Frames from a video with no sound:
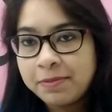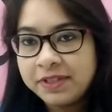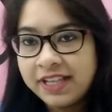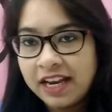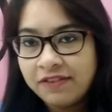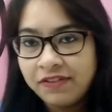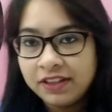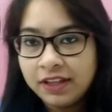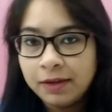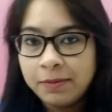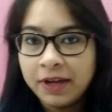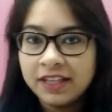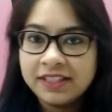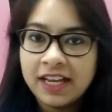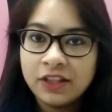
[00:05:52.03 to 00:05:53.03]
bit upset with
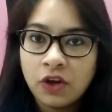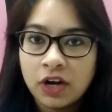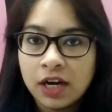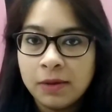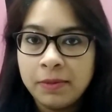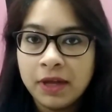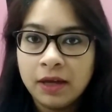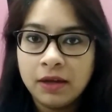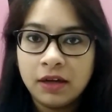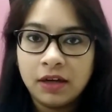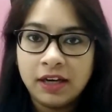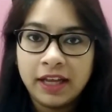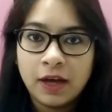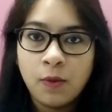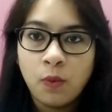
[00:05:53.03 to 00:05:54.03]
it because I thought it would be
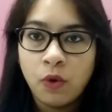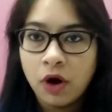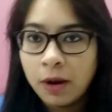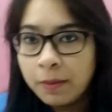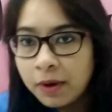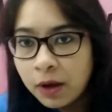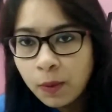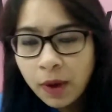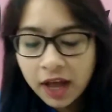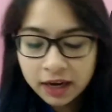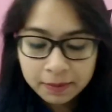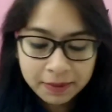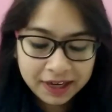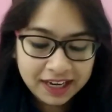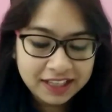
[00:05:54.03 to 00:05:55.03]
like a warmer
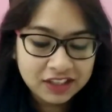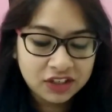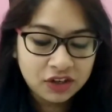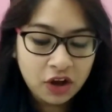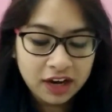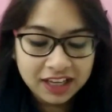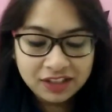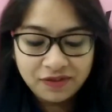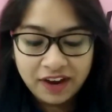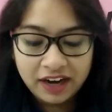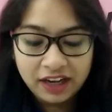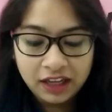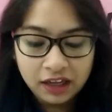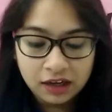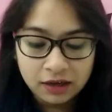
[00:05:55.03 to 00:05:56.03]
one, but it's not. It's
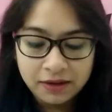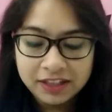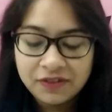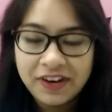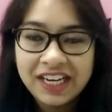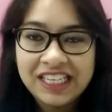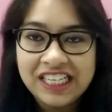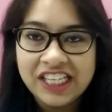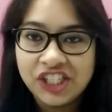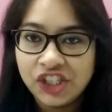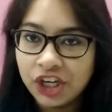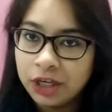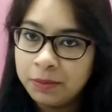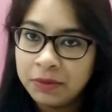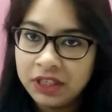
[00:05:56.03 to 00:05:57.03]
very
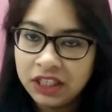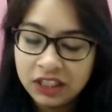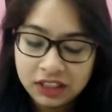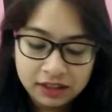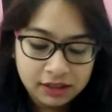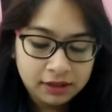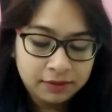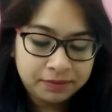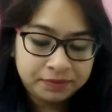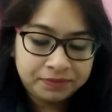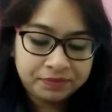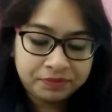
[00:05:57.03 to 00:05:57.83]
t-shirt material,